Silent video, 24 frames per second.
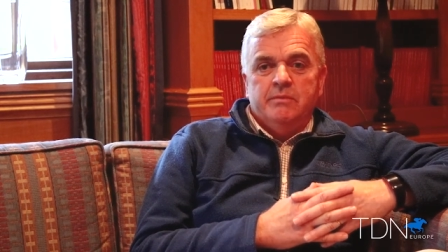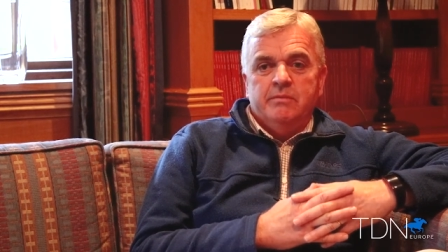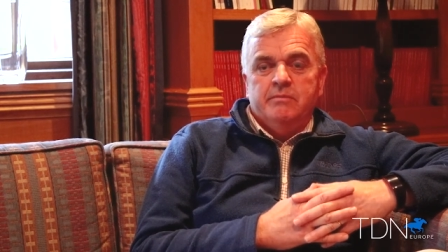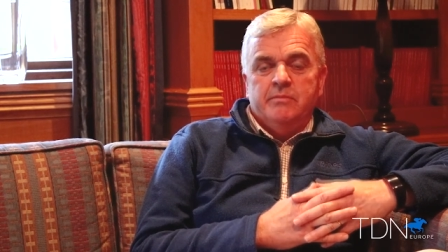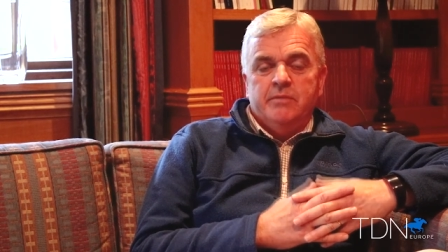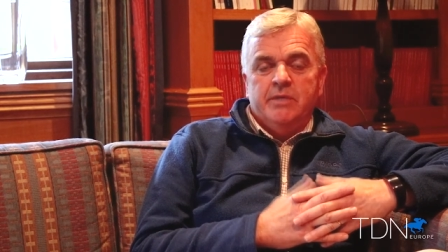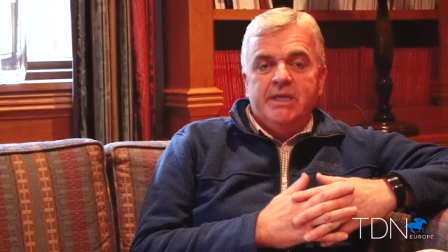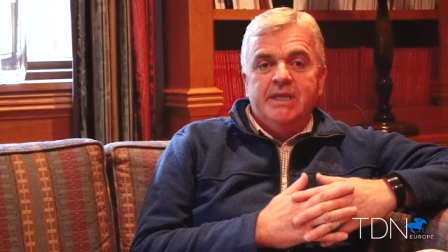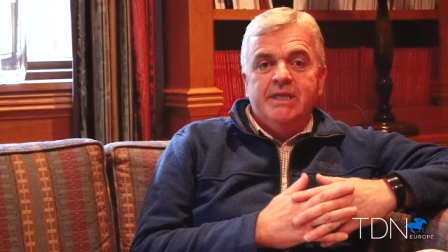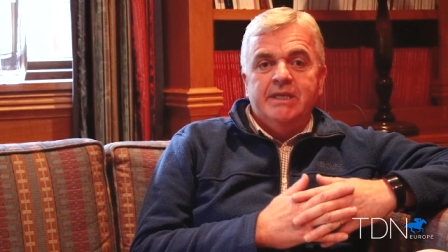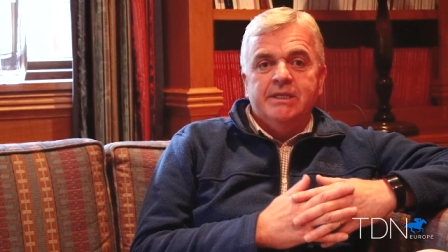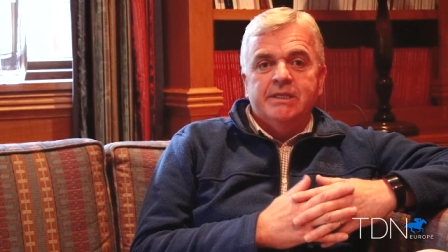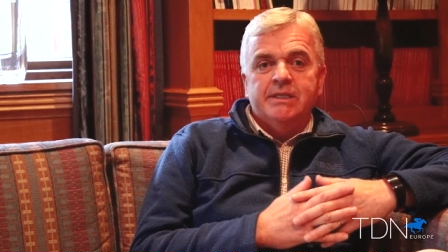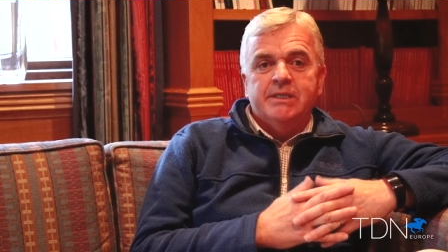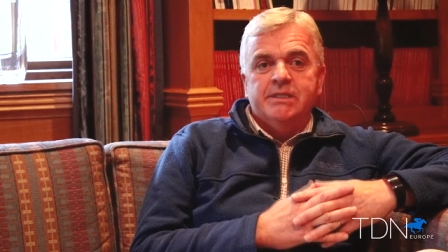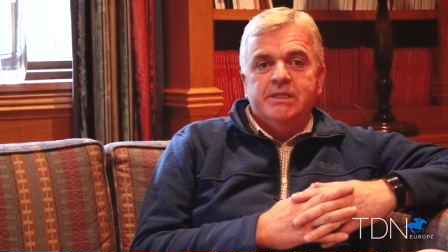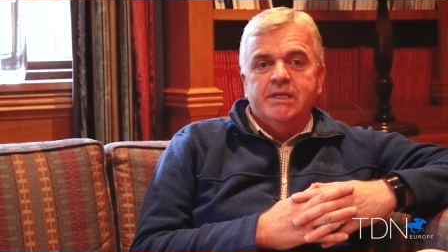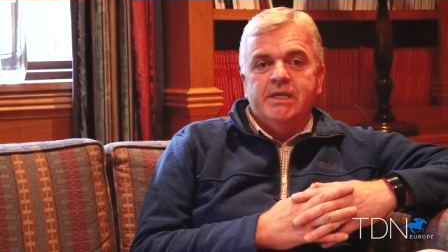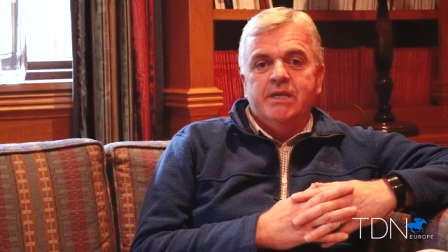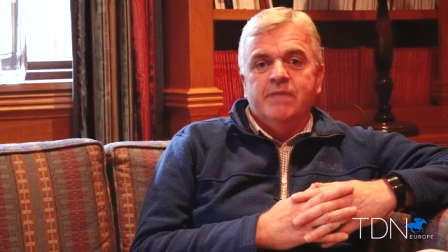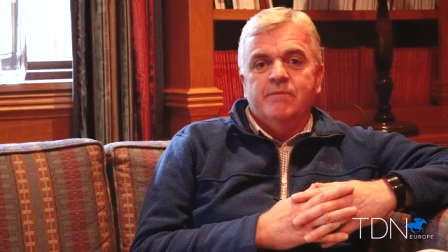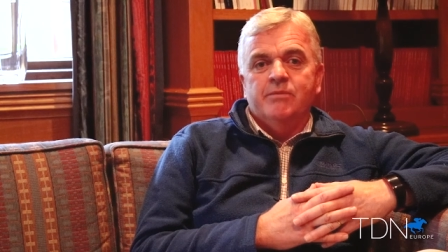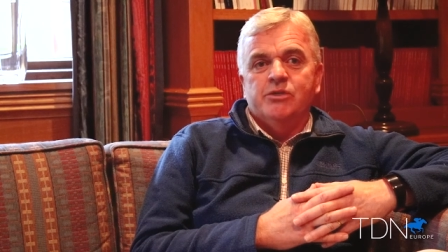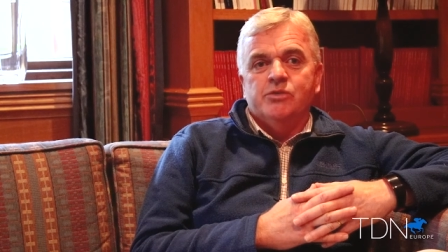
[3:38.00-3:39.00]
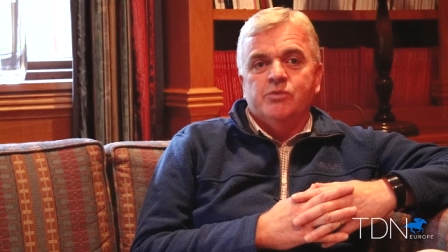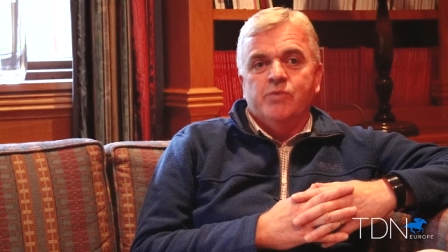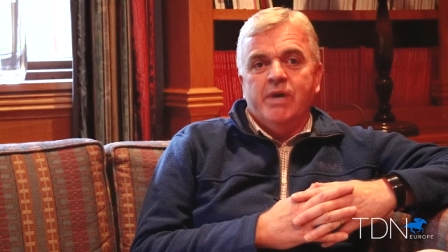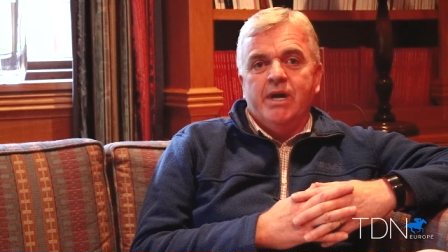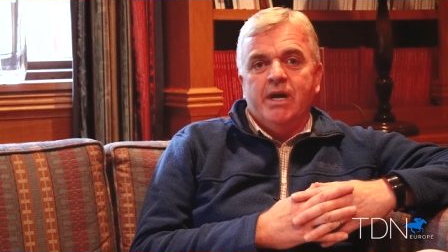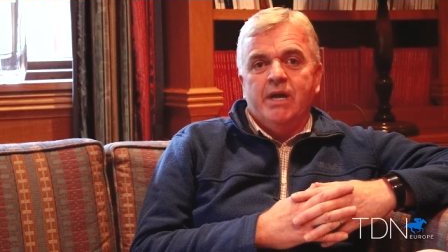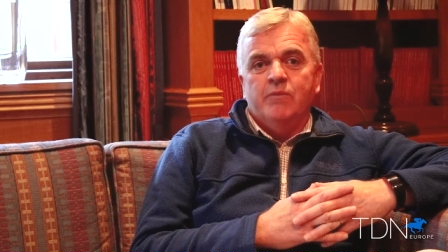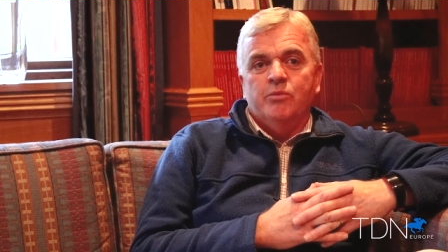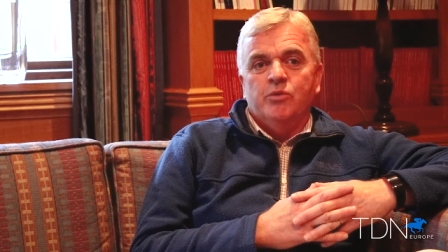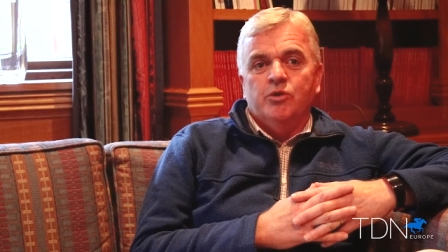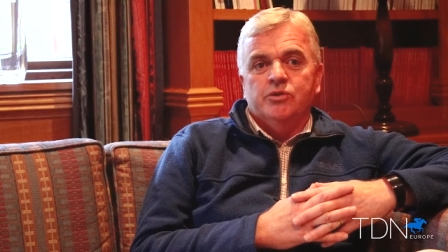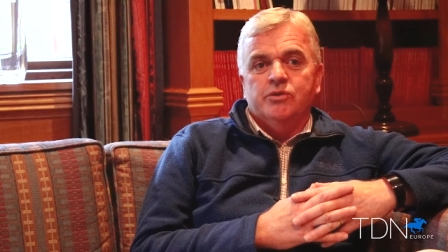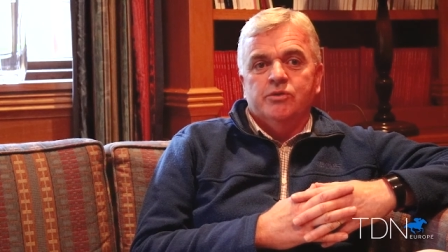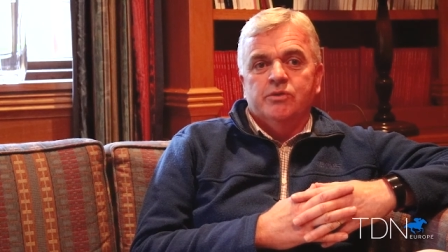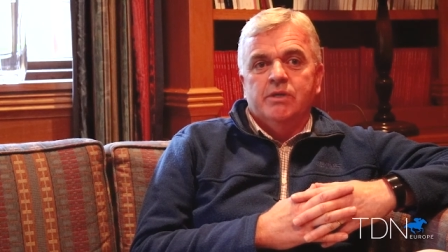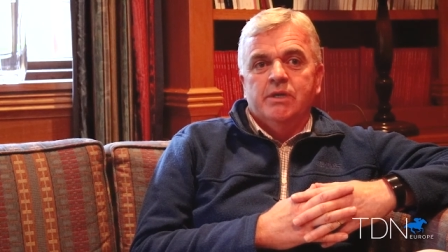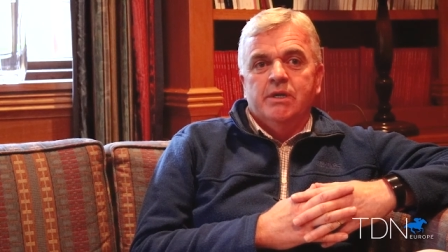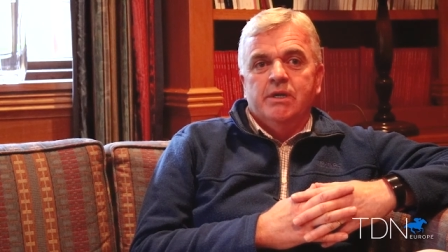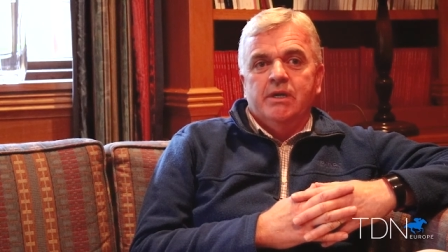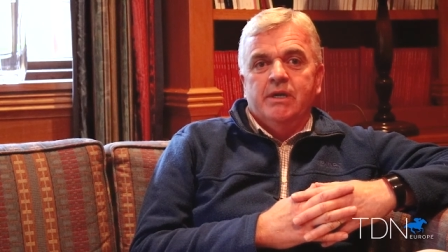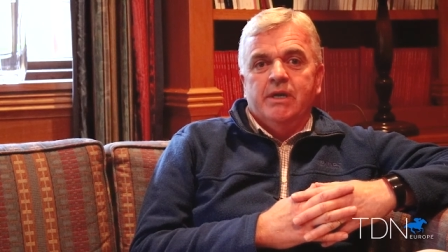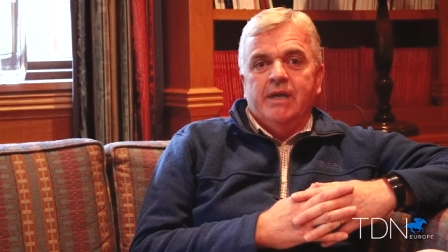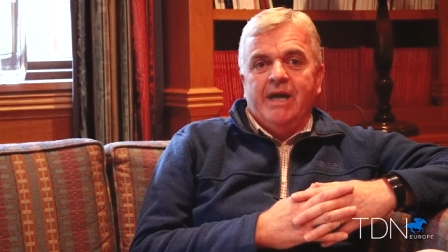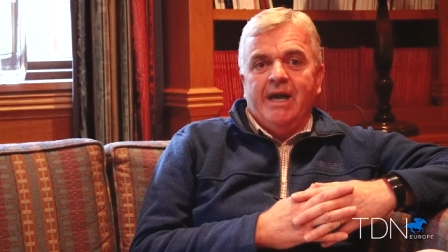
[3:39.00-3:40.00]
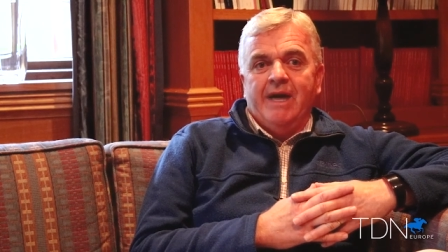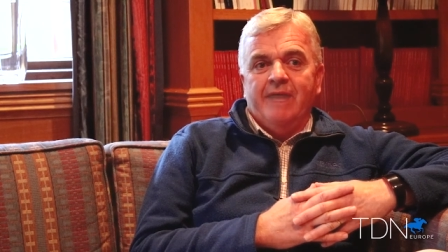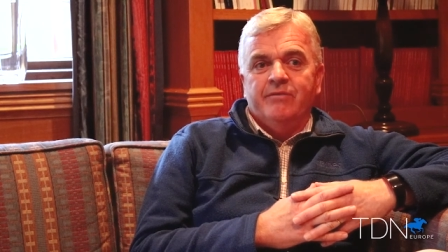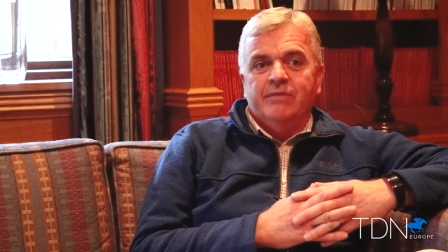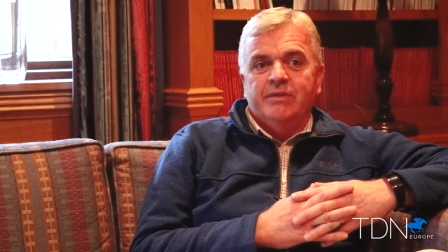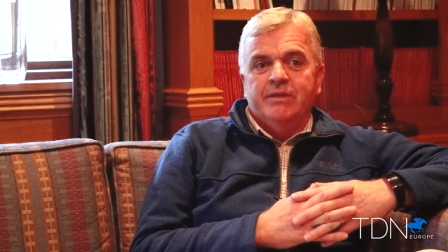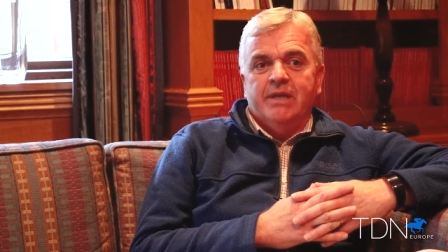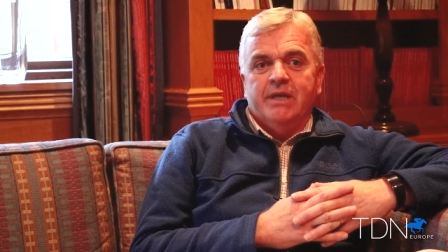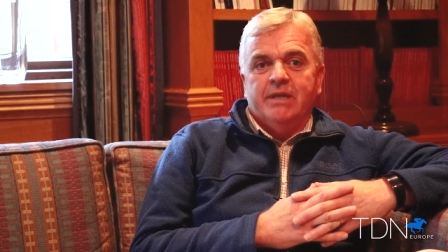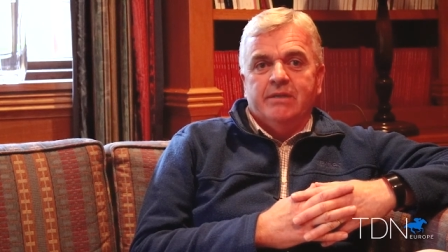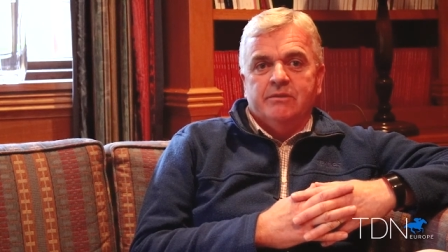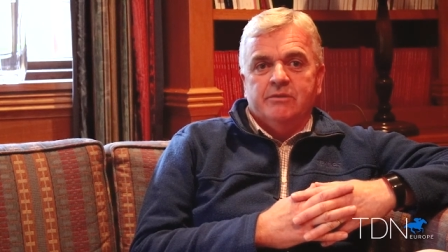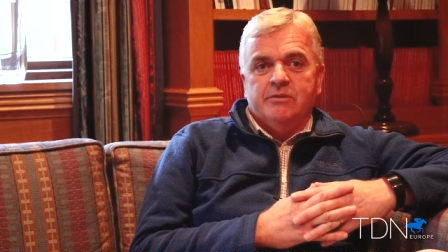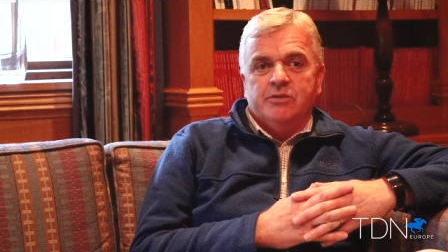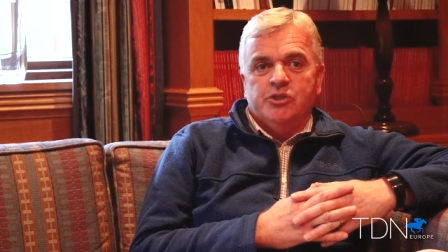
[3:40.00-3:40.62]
leading the team as well, but having that